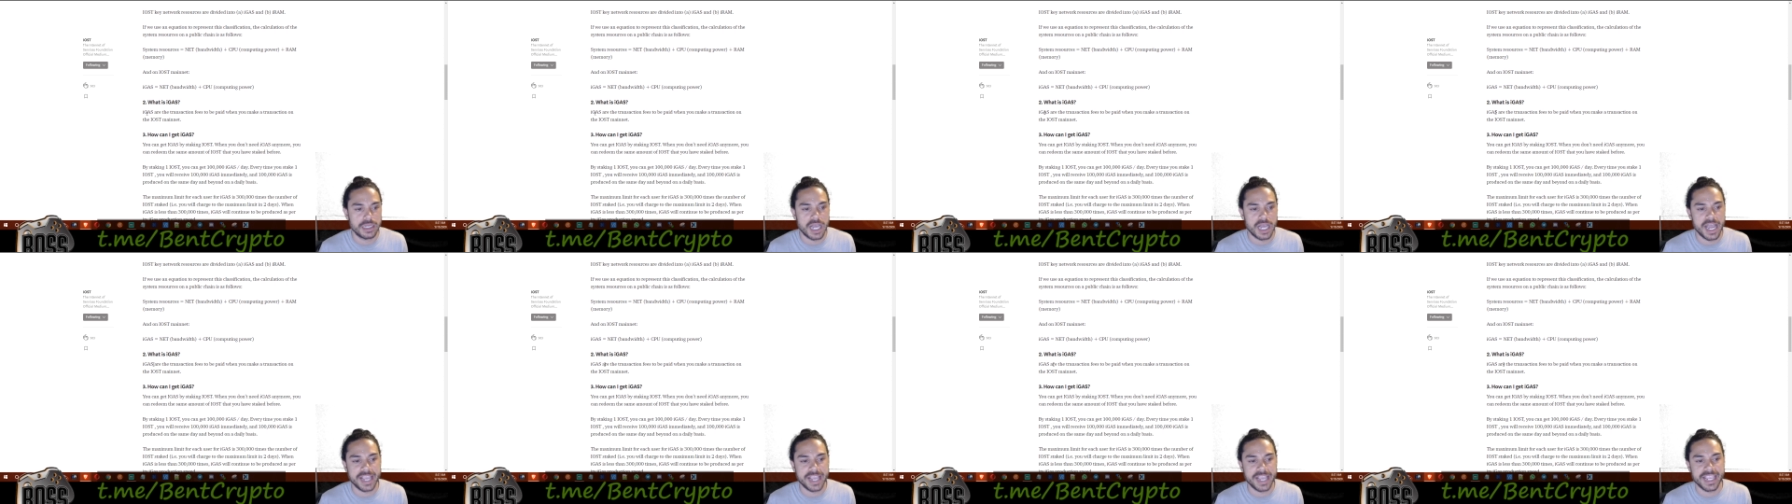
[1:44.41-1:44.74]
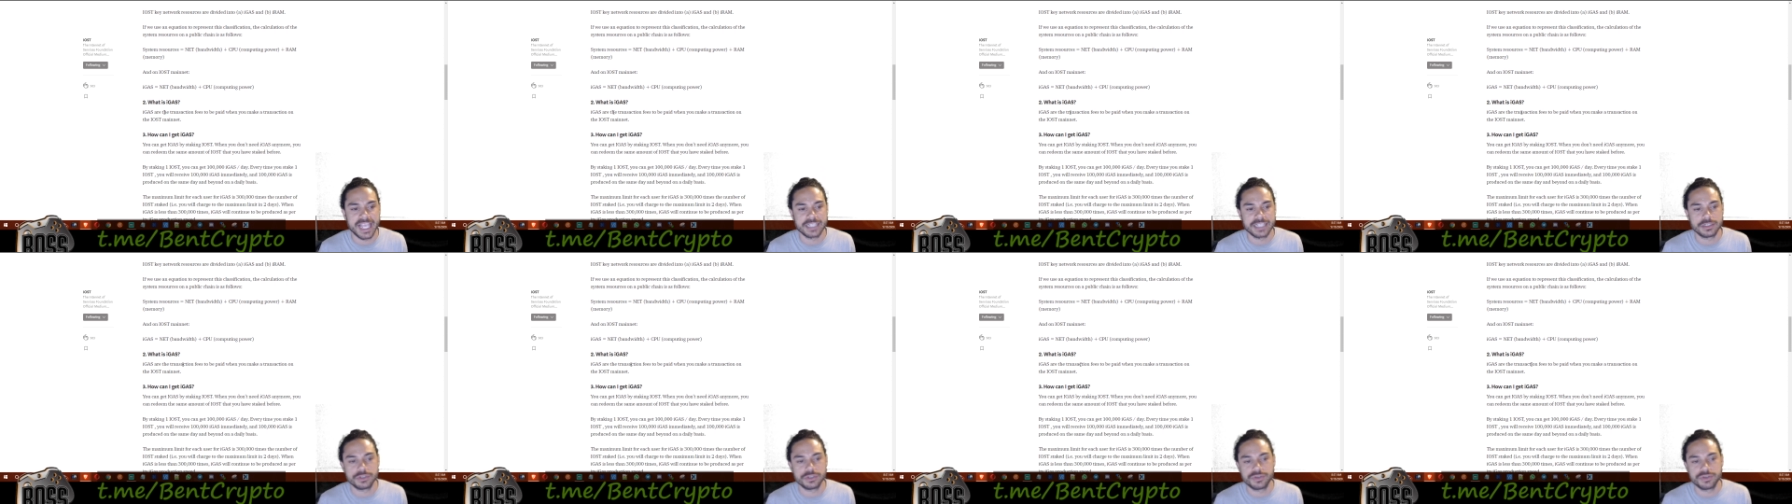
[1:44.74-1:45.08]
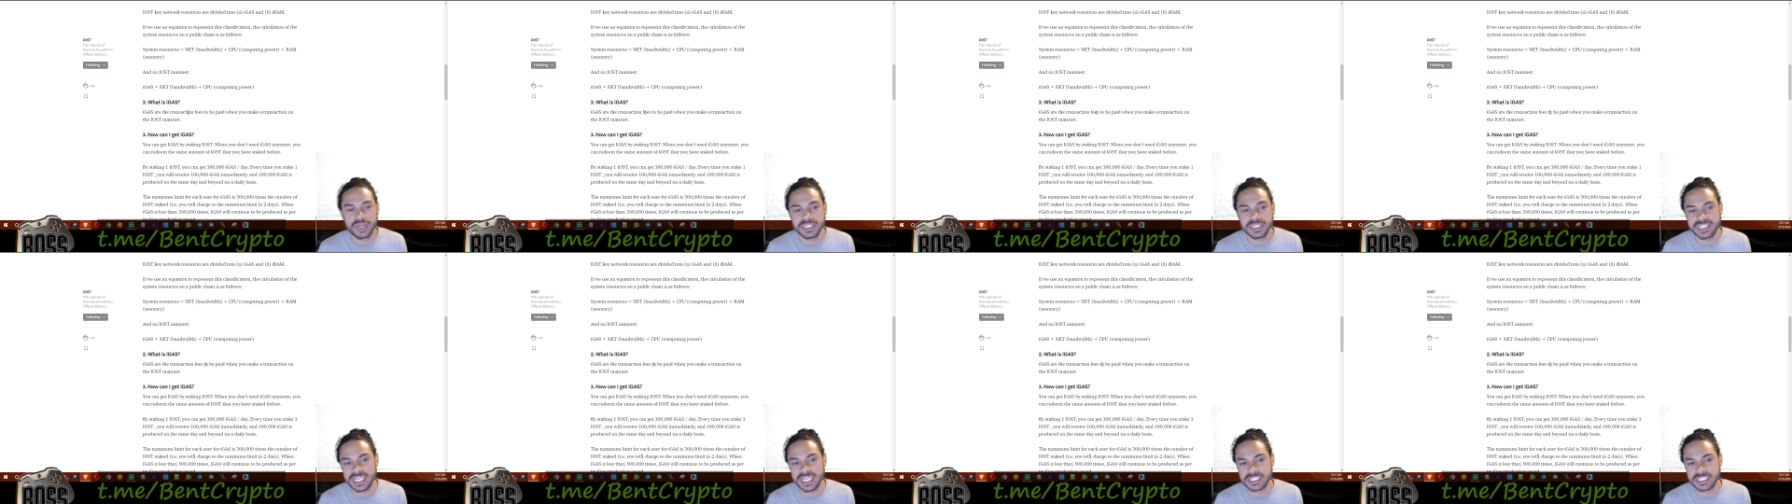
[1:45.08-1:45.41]
IGAS are
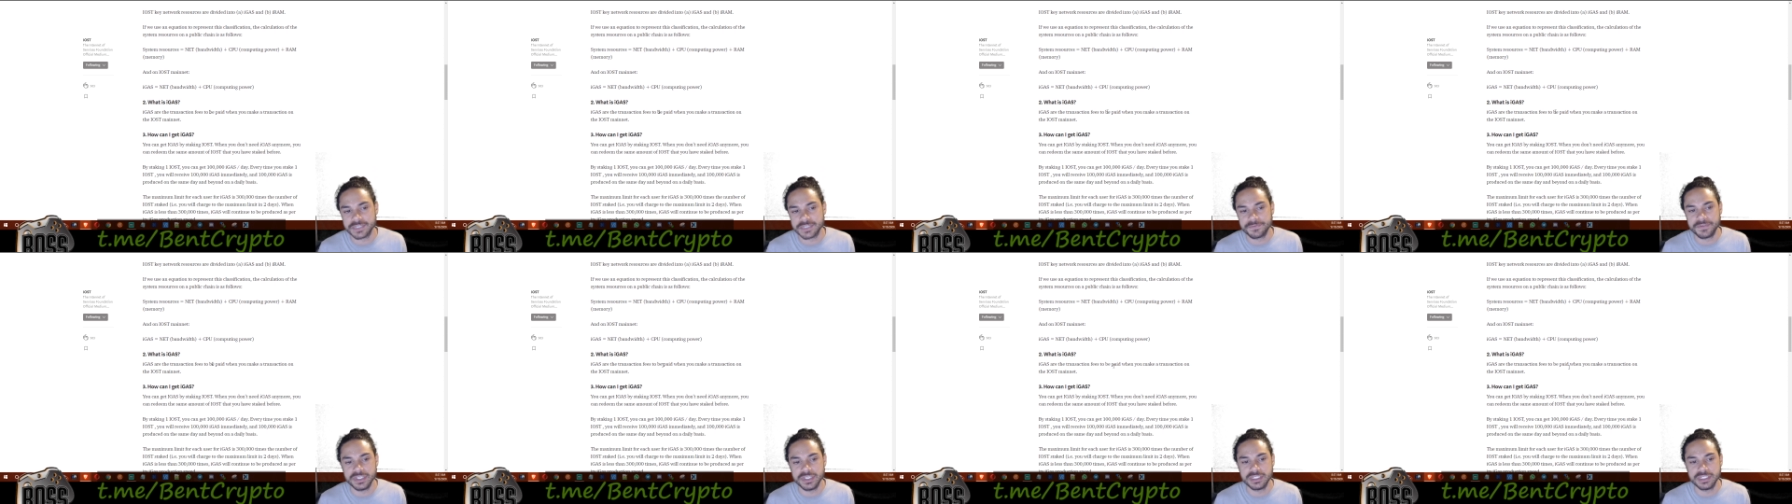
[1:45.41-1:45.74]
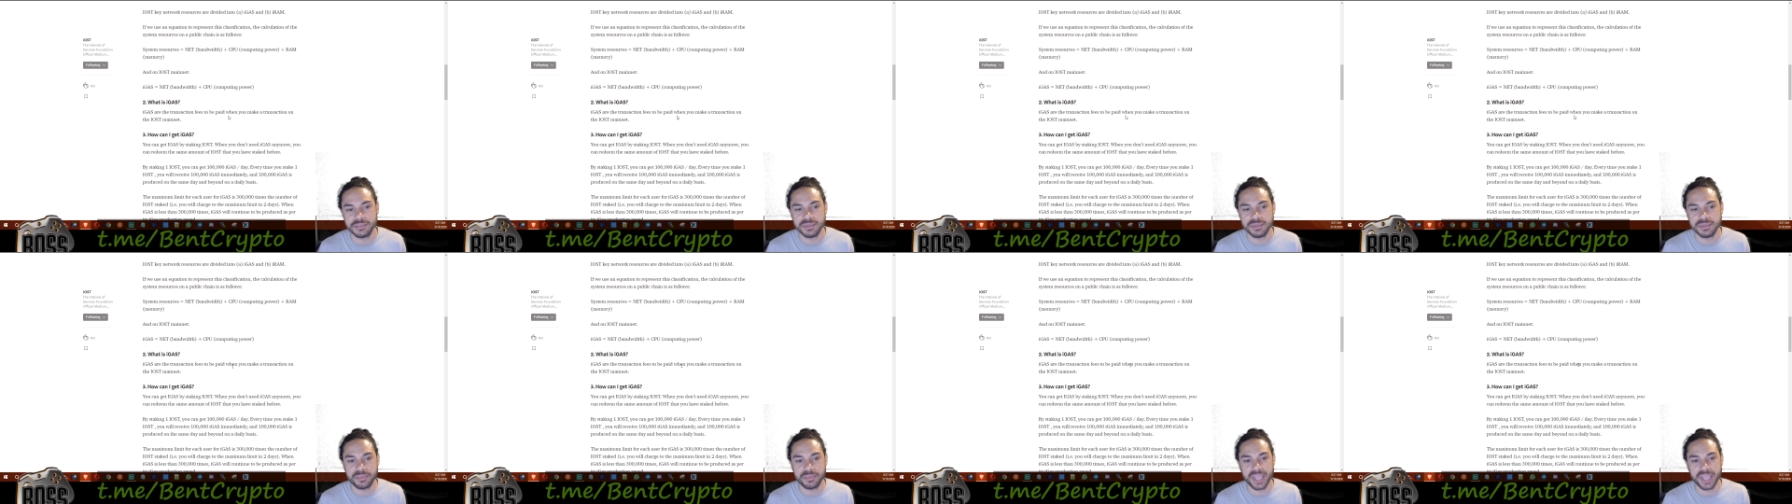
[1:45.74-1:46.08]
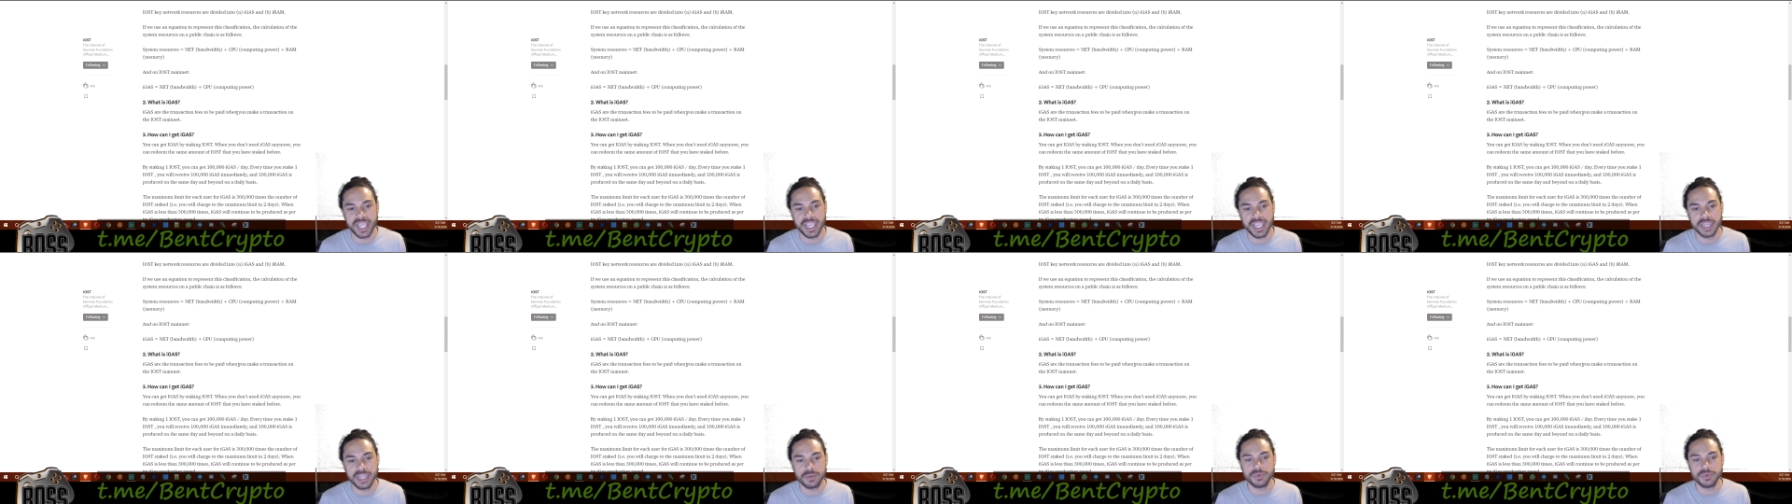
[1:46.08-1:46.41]
transaction fees to be
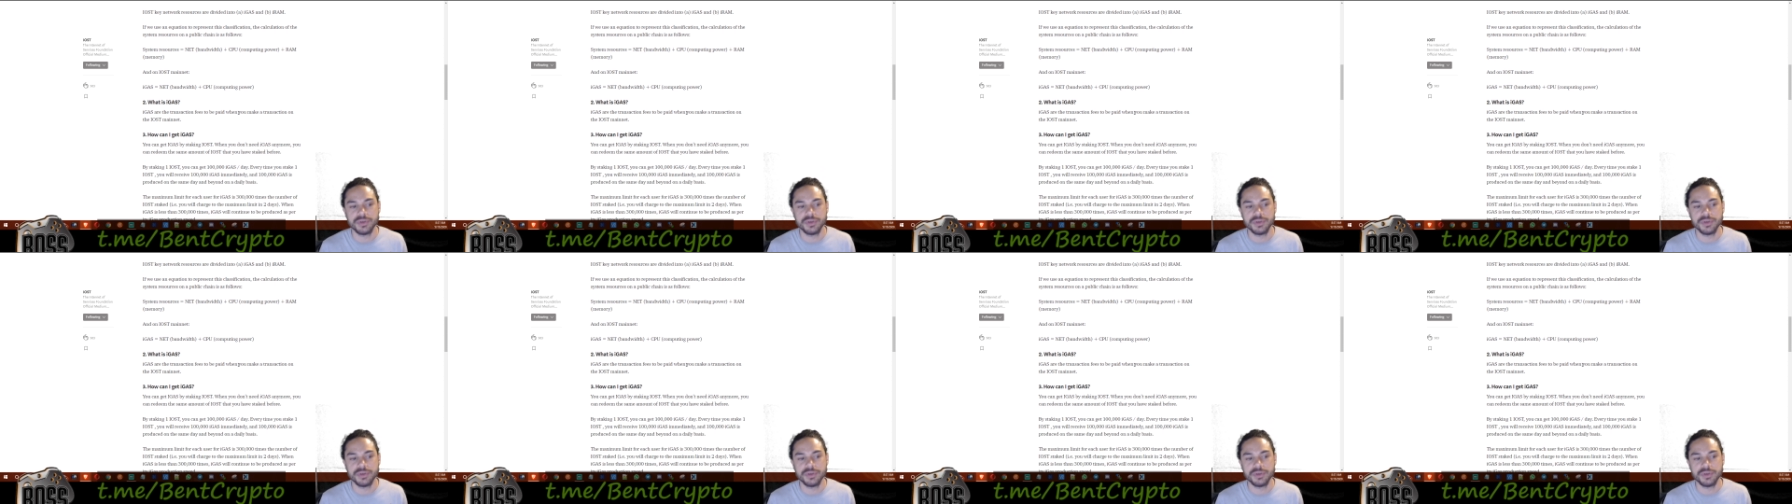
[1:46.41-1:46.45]
paid